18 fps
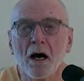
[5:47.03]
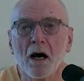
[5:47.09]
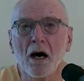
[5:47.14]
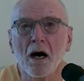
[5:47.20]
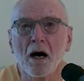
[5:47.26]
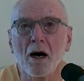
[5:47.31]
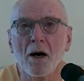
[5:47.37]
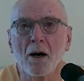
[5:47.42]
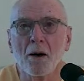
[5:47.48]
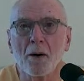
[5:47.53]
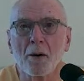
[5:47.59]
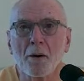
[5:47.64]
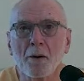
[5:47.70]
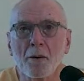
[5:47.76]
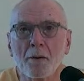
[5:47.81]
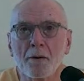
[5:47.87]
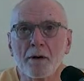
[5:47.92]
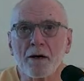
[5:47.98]

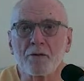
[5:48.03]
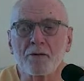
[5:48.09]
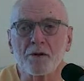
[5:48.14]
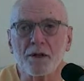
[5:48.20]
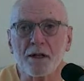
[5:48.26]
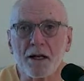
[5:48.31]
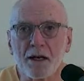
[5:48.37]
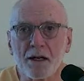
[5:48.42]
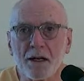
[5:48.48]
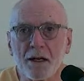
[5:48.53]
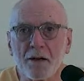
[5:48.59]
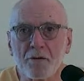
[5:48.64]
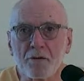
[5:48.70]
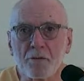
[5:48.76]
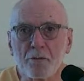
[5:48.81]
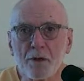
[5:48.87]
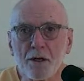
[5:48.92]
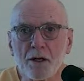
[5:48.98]
After that,
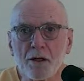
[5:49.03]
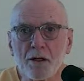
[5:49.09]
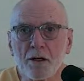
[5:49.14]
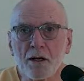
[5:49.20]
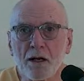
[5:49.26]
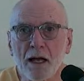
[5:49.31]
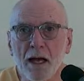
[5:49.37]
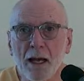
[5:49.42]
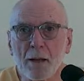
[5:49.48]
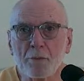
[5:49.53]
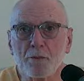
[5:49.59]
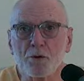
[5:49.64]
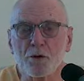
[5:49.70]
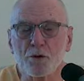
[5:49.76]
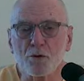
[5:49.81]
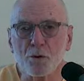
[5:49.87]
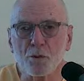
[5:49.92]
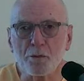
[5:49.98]
I've been
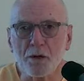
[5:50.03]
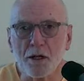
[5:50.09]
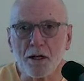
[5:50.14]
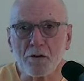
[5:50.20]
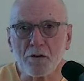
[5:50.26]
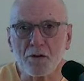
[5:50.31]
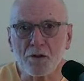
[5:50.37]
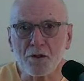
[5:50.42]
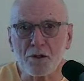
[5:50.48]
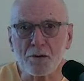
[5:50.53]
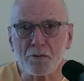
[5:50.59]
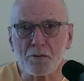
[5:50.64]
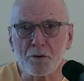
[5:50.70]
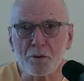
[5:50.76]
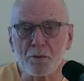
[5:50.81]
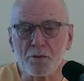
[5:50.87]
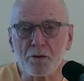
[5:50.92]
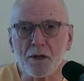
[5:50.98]
absent from television
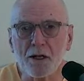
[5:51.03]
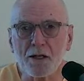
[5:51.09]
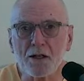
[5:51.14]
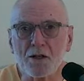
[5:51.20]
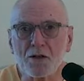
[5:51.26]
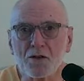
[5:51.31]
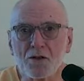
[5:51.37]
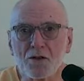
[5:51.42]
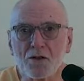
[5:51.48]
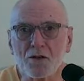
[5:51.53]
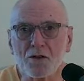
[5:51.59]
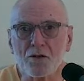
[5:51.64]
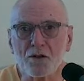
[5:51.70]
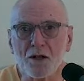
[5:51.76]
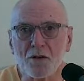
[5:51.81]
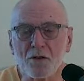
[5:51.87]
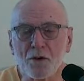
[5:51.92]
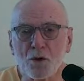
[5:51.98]
from
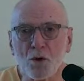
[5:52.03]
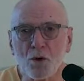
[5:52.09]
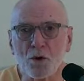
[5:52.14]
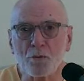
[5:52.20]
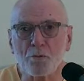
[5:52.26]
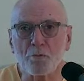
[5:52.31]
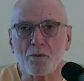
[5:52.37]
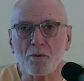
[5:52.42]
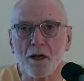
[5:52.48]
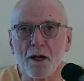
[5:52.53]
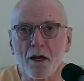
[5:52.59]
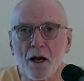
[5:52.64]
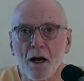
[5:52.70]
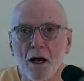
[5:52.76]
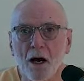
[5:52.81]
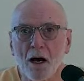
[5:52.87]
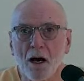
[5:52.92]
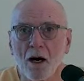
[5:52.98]
1967 on.
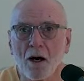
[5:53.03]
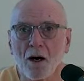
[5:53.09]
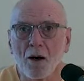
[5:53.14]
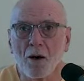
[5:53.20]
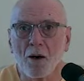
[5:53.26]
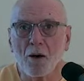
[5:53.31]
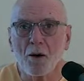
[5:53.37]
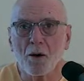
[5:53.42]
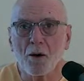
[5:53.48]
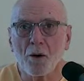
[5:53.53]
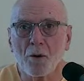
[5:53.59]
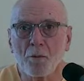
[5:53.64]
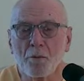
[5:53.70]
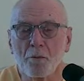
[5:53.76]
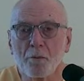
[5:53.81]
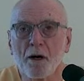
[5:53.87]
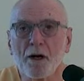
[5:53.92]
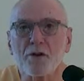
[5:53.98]

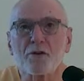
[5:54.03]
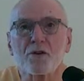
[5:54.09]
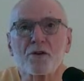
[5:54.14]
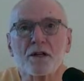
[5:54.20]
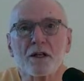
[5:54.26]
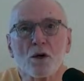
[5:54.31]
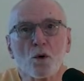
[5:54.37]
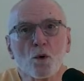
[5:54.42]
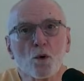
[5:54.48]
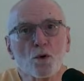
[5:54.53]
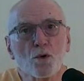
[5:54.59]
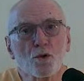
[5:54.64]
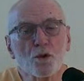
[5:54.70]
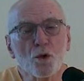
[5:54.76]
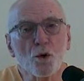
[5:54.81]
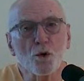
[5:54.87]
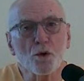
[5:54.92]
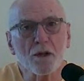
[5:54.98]
But the old
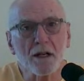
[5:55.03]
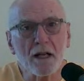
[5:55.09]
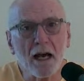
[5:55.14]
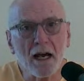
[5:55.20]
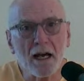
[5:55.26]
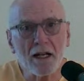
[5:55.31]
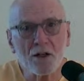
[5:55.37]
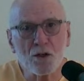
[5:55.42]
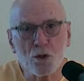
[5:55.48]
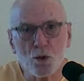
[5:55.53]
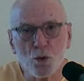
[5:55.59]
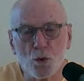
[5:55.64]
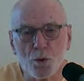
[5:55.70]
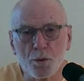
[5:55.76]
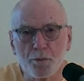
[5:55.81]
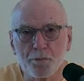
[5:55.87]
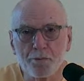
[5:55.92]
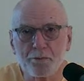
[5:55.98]
show that I
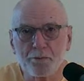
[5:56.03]
knew